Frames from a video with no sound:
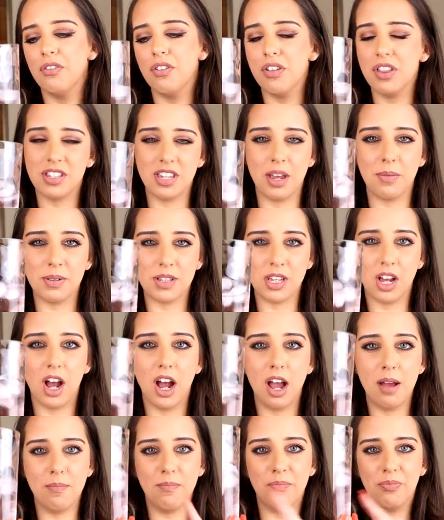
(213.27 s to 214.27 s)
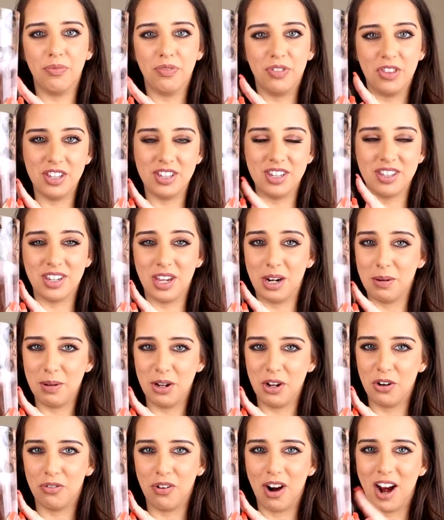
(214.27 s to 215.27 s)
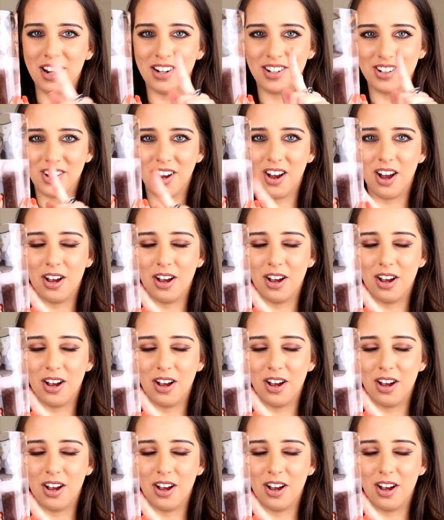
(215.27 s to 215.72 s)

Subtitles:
for the summertime, this is gonna be your friend.